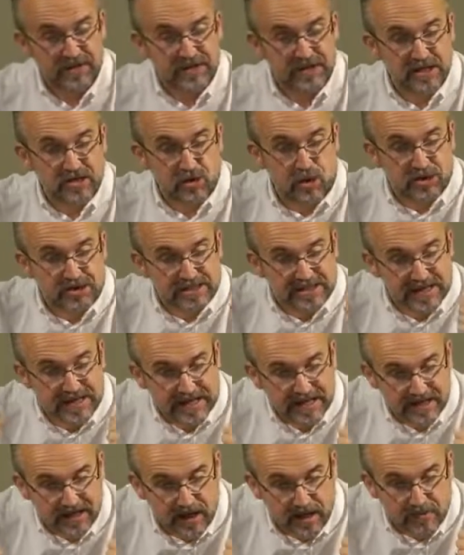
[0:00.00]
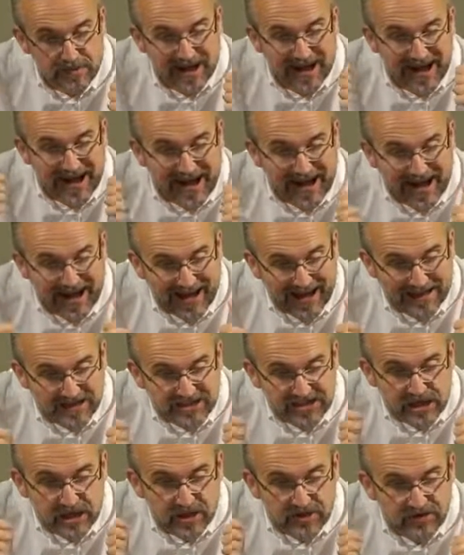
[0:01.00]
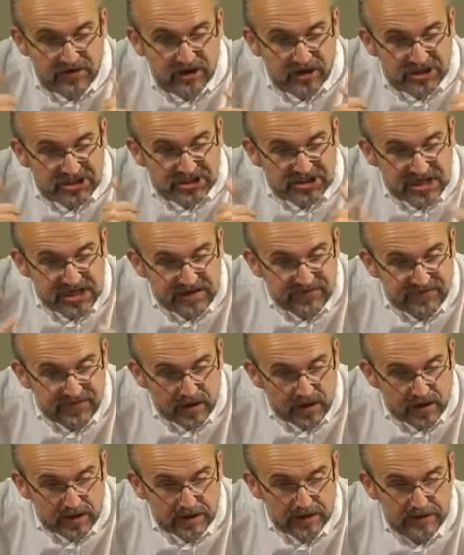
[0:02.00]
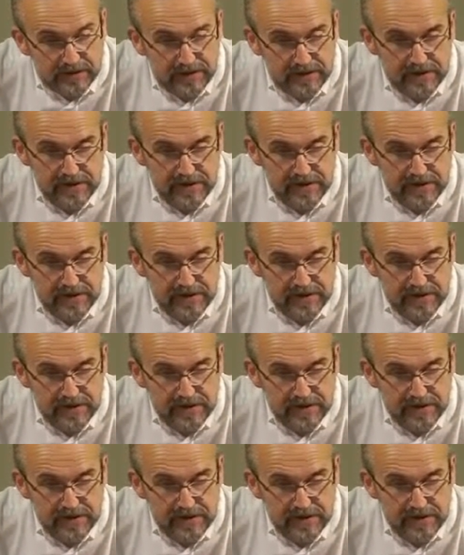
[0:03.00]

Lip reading: They did not take him as their Savior.